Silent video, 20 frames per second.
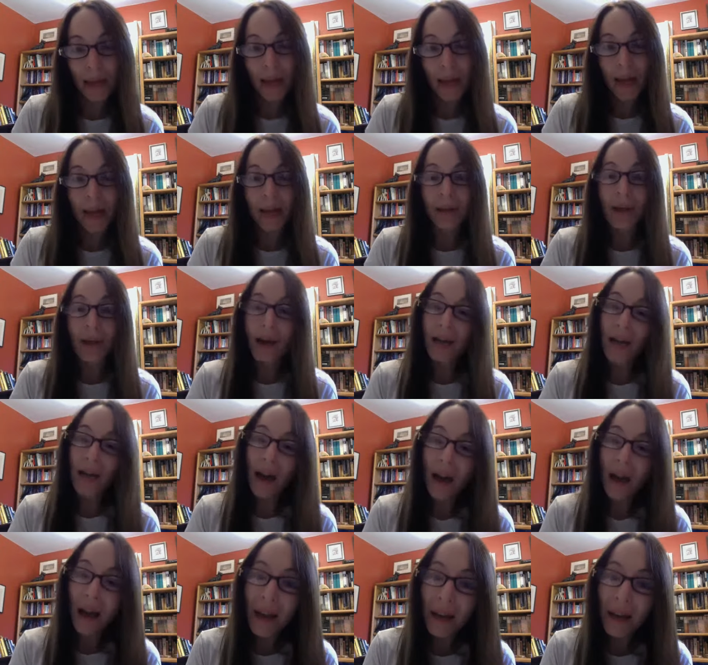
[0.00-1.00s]
And I
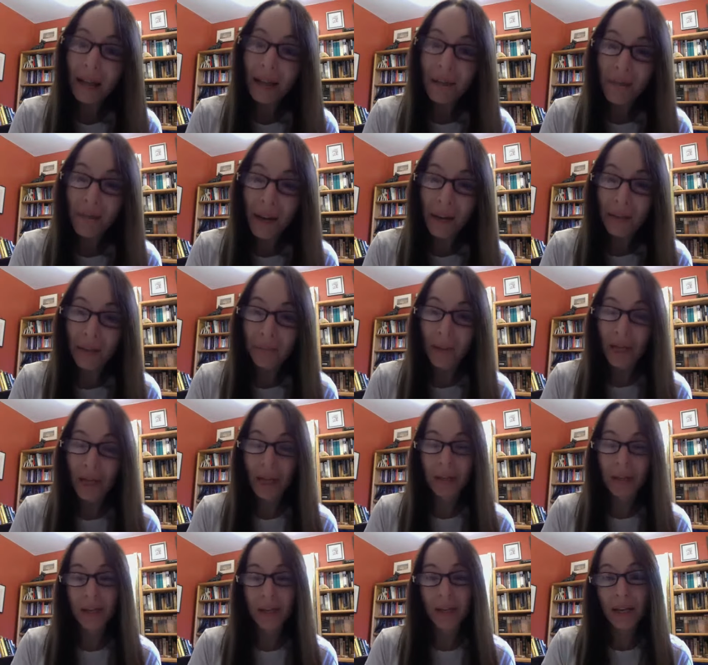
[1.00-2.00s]
highly
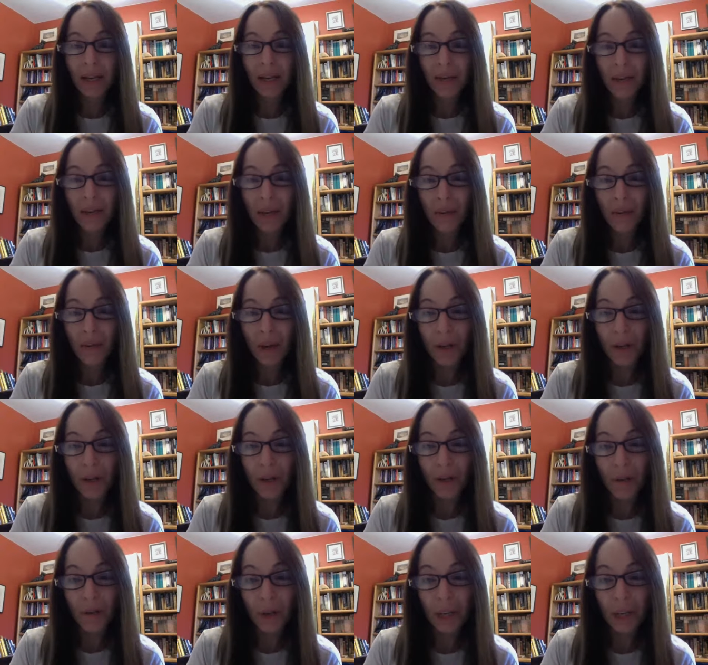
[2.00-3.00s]
recommend that when
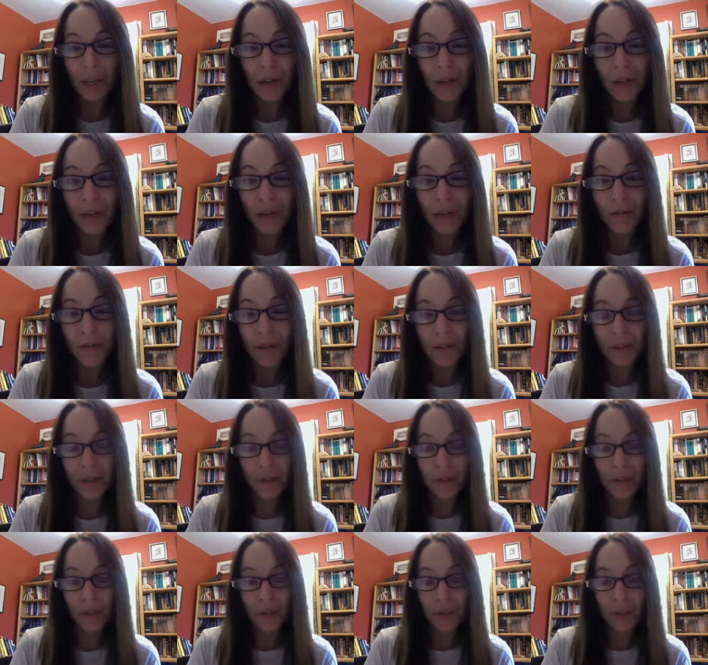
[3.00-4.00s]
you're working on your
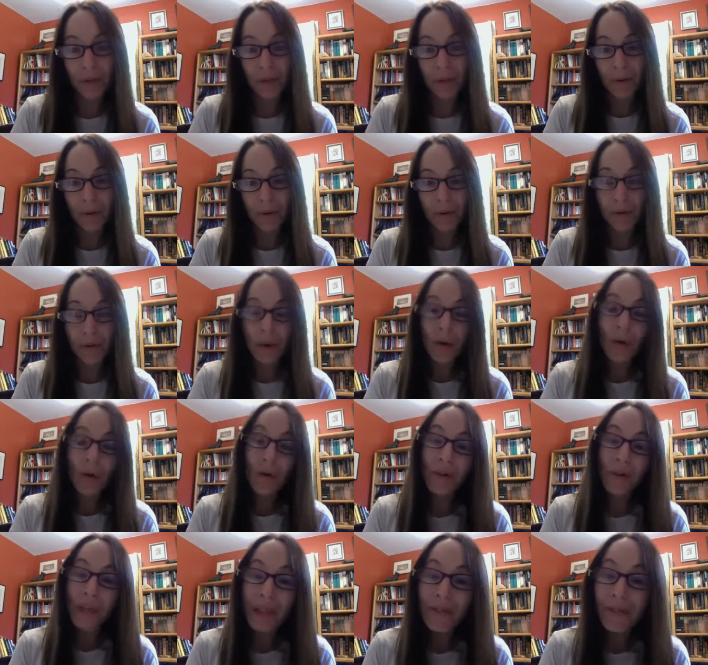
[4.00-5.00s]
research papers,
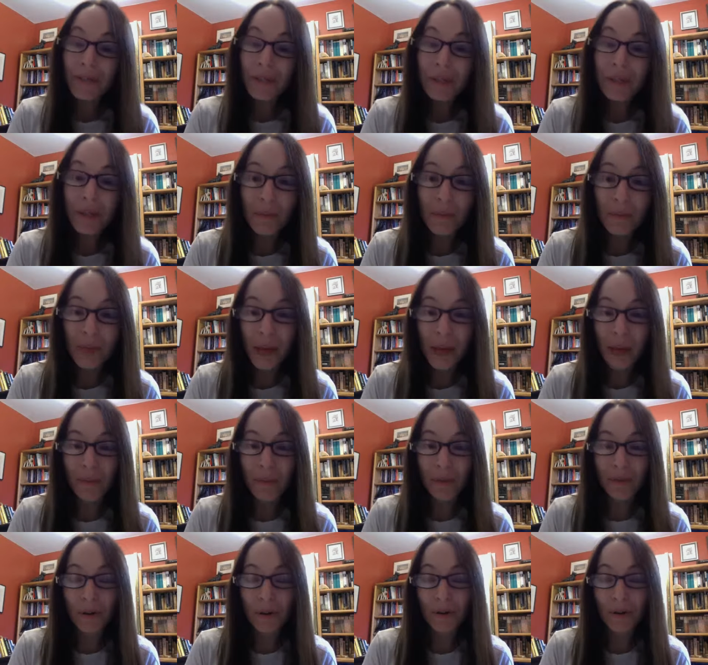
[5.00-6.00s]
or even
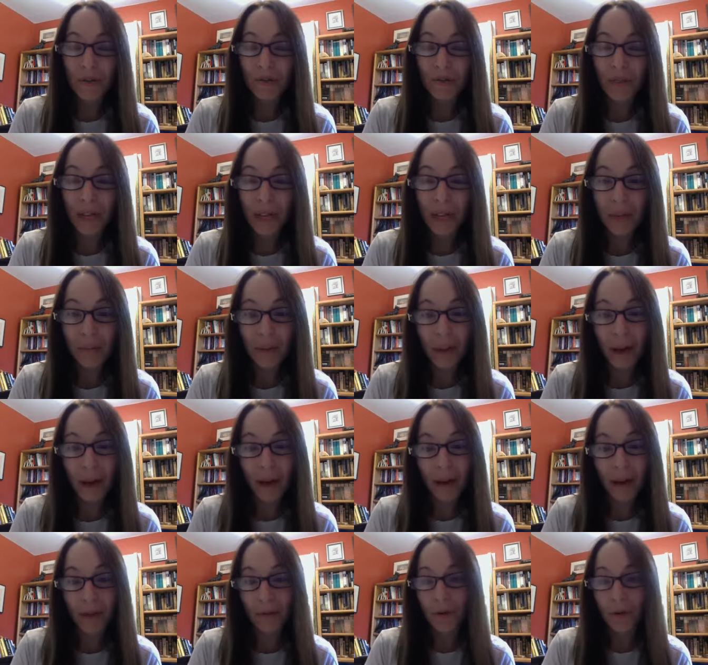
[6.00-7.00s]
sometimes on your reading
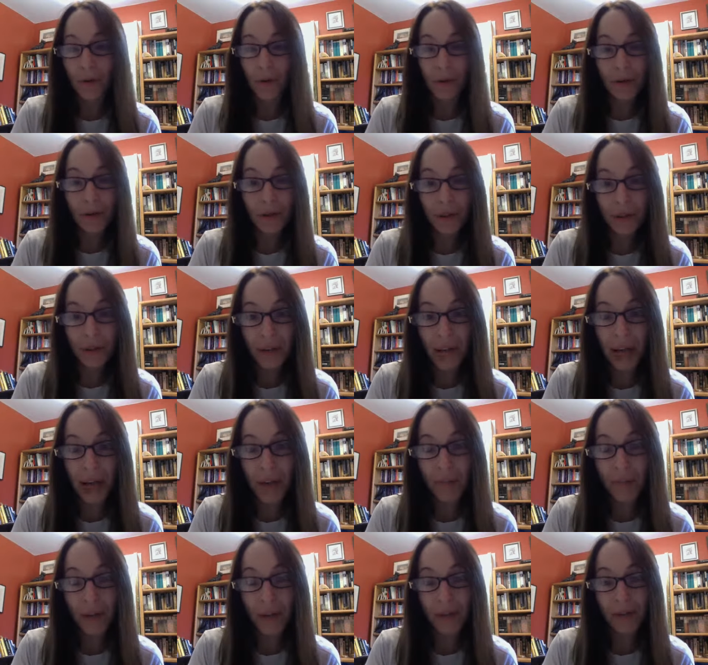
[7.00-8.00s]
blogs or your
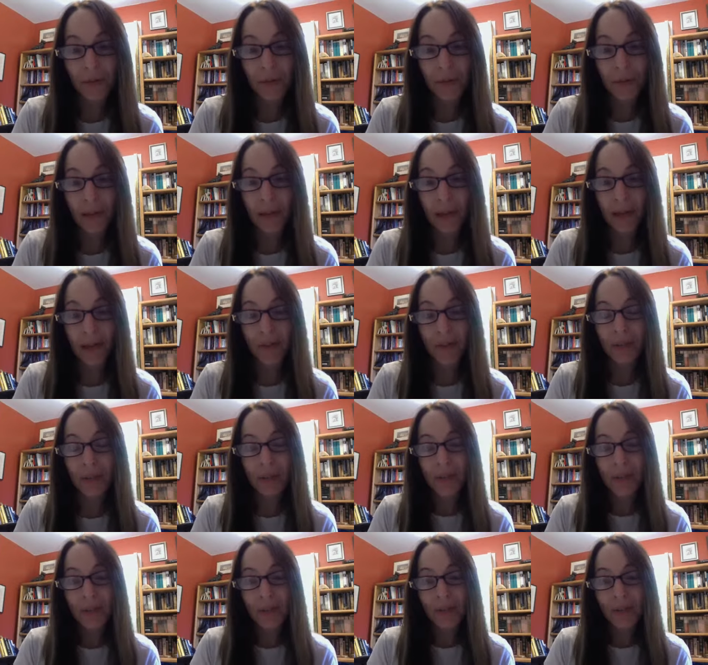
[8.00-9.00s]
CritterCam exercise,
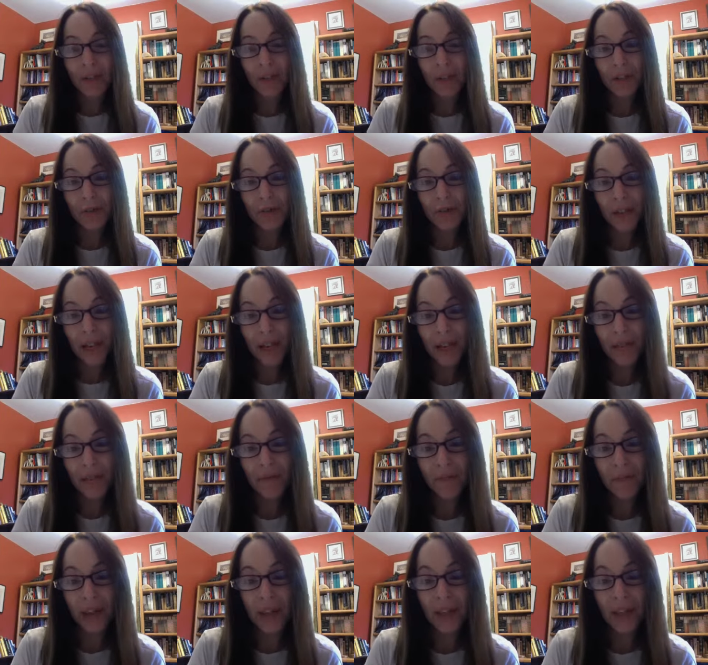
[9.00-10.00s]
that you take
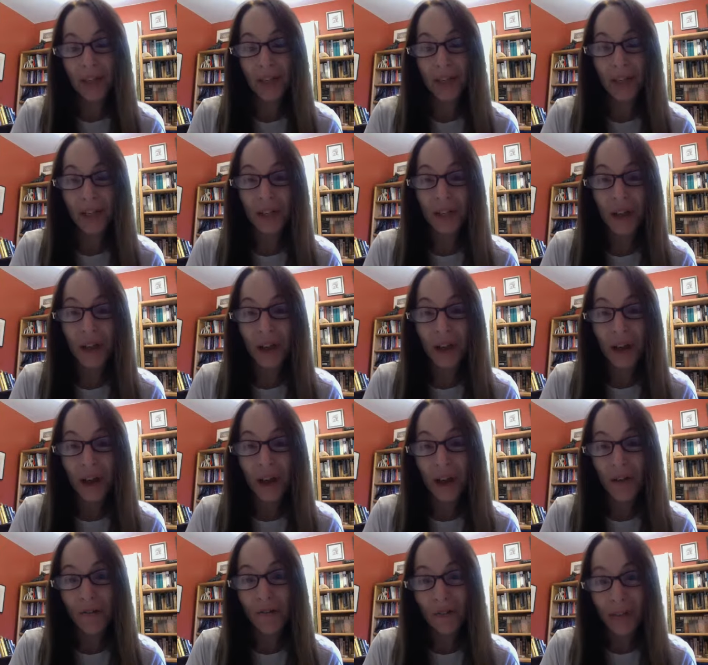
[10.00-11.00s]
advantage
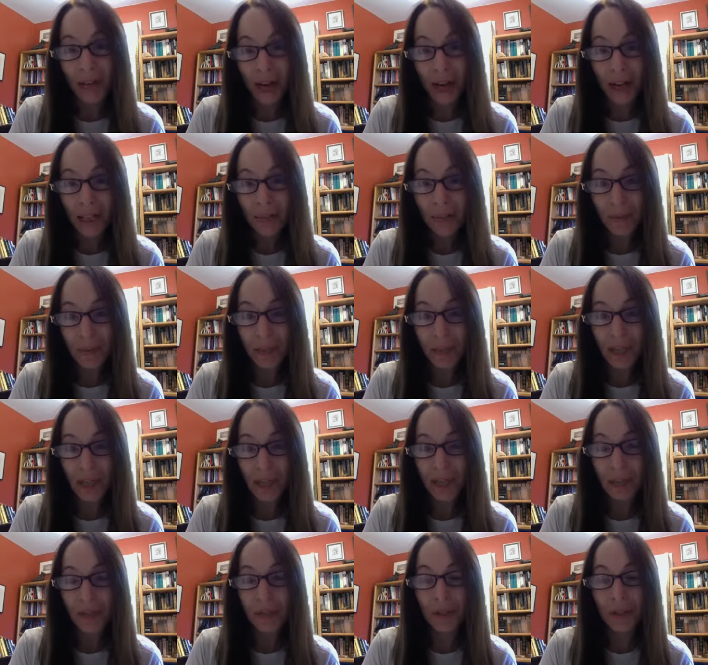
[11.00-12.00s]
of the
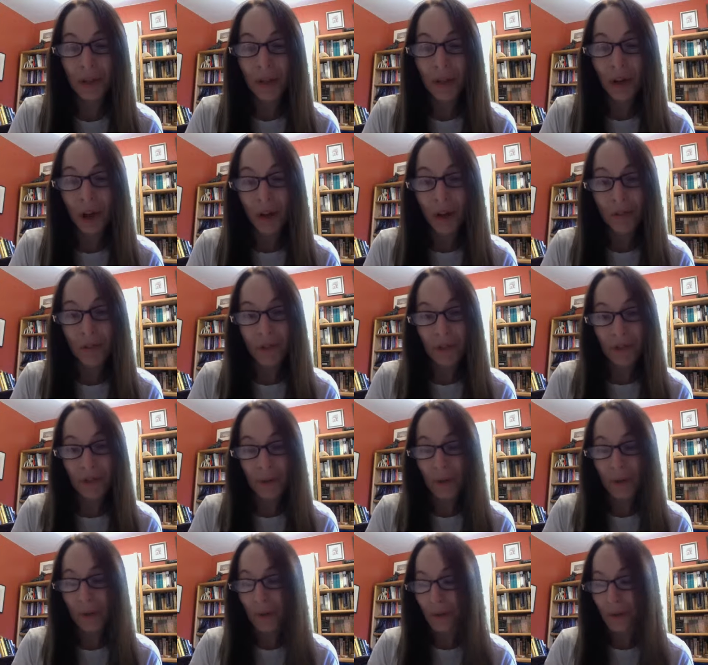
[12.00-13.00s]
expertise of the
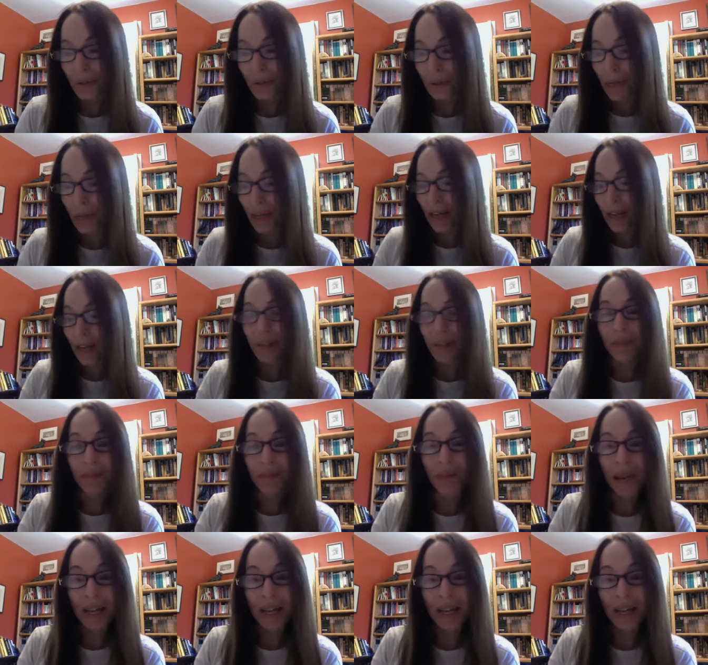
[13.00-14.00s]
tutors in the
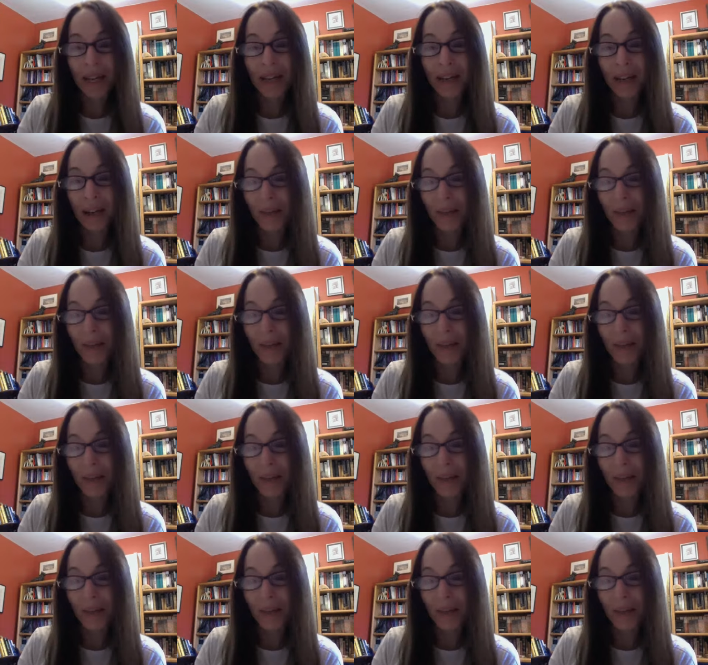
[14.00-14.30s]
writing